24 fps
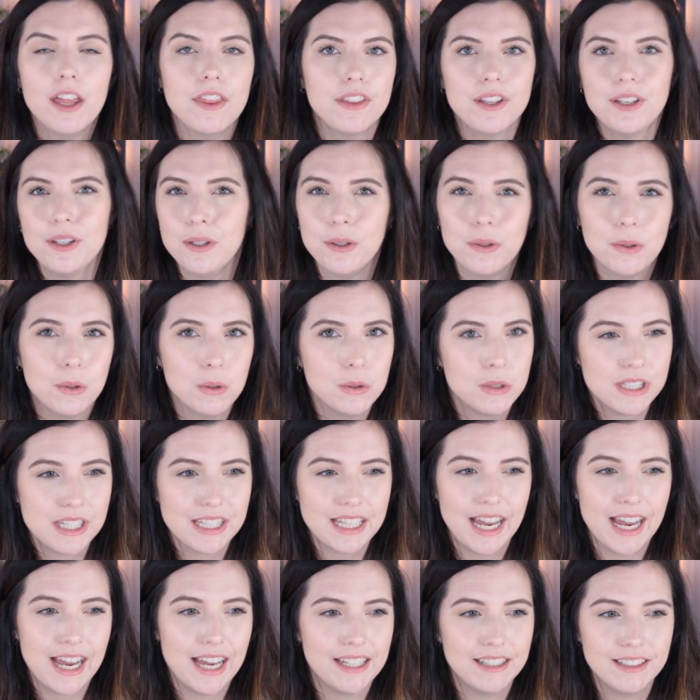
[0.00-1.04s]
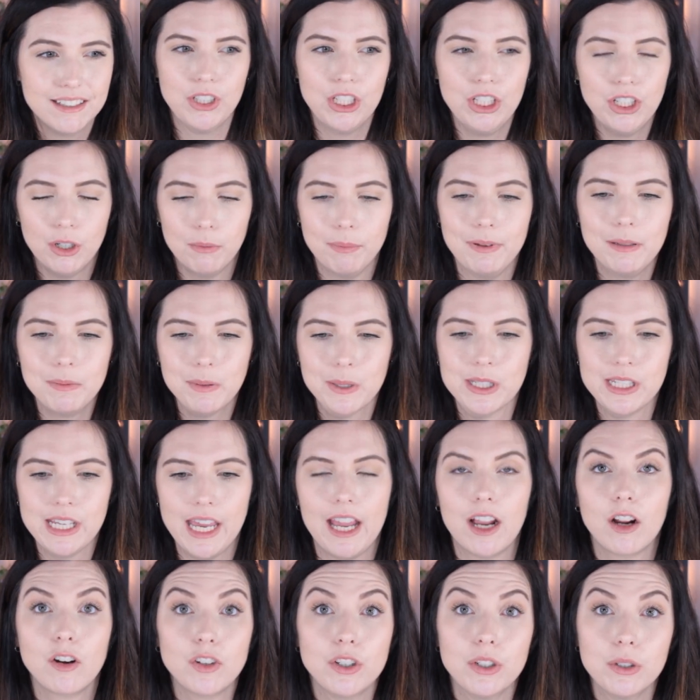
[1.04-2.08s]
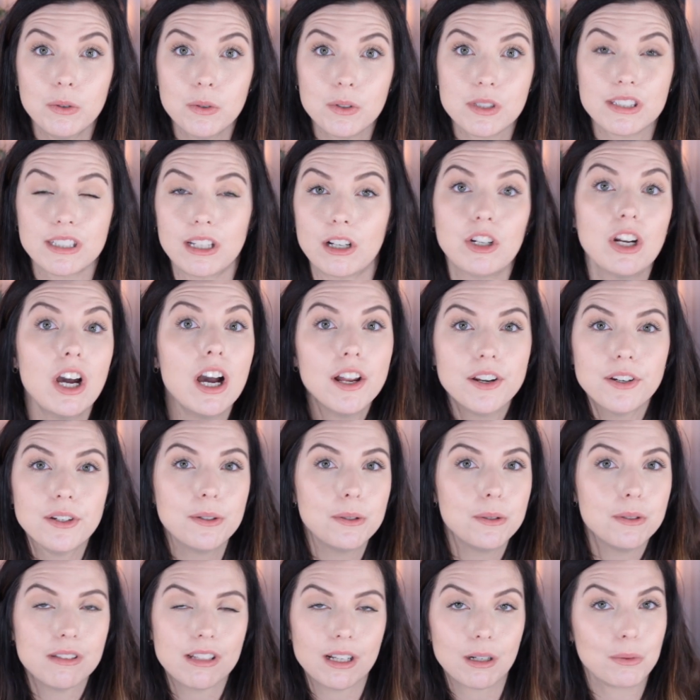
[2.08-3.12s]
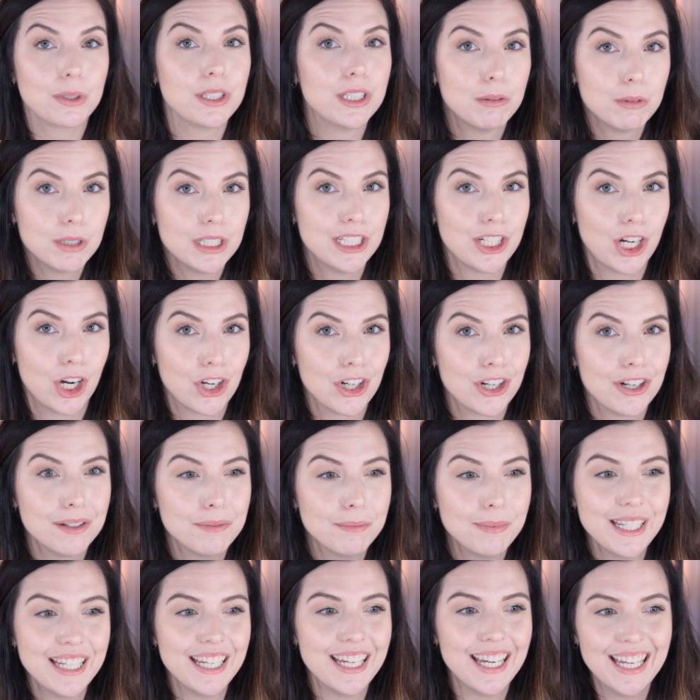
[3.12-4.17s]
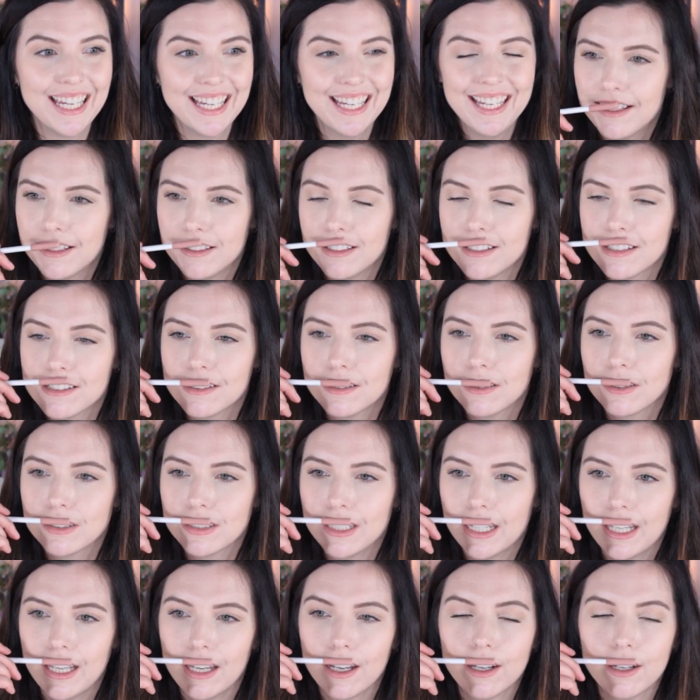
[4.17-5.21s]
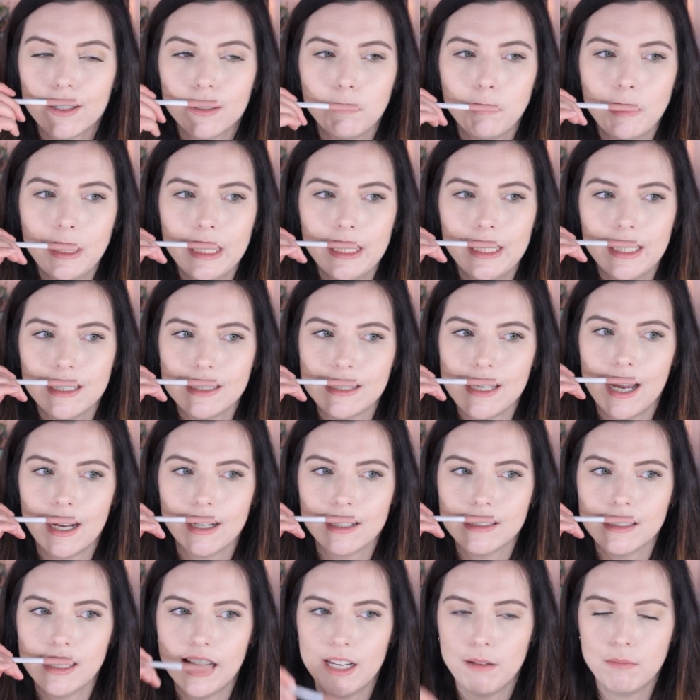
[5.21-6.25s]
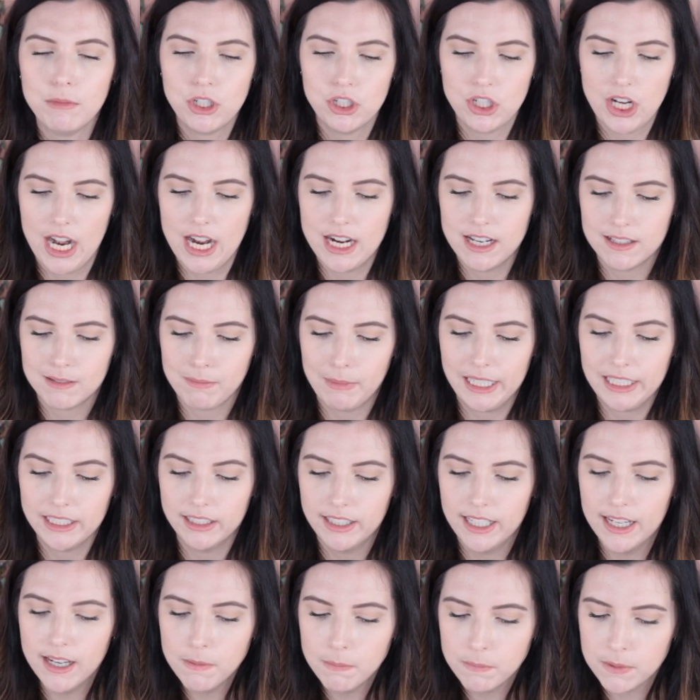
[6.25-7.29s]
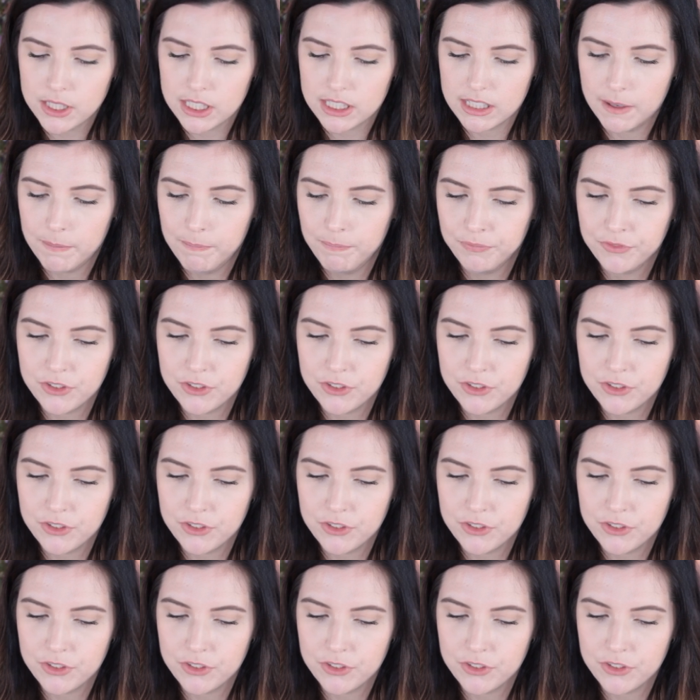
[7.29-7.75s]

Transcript: The nudes that, you know, people say are nudes, they're not nudes. They're really, really dark on me. This looks like it could be the exact same shade as my lips.